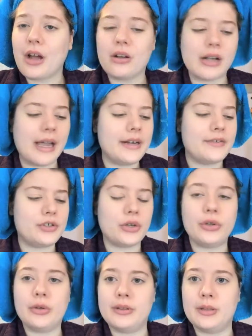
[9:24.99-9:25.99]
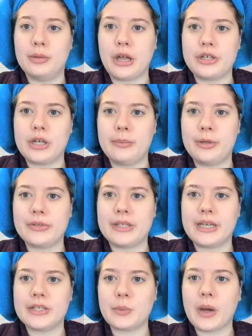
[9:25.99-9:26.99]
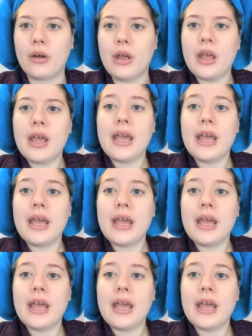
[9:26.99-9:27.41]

I'll kind of show you in the blush I'm using as well.